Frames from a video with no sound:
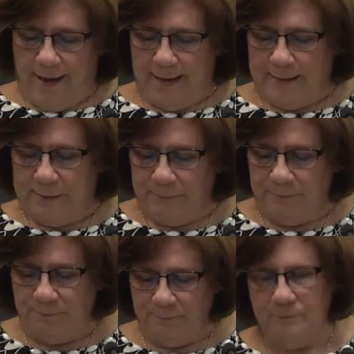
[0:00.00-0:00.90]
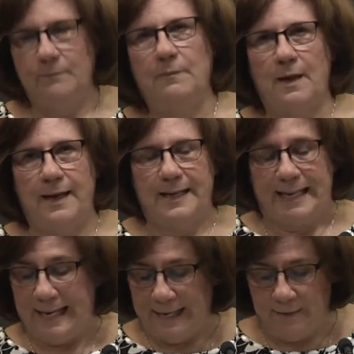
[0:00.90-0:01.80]
And
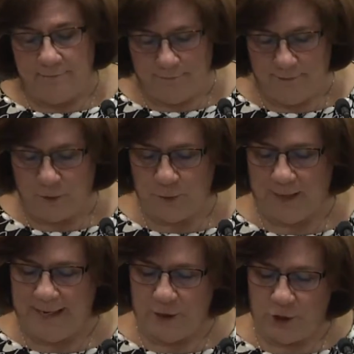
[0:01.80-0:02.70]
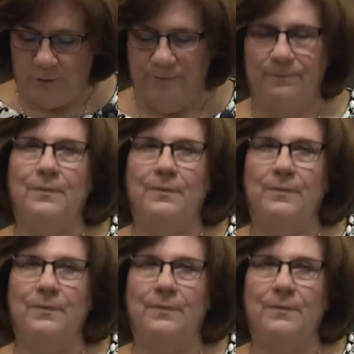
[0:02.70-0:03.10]
again, no Spanish.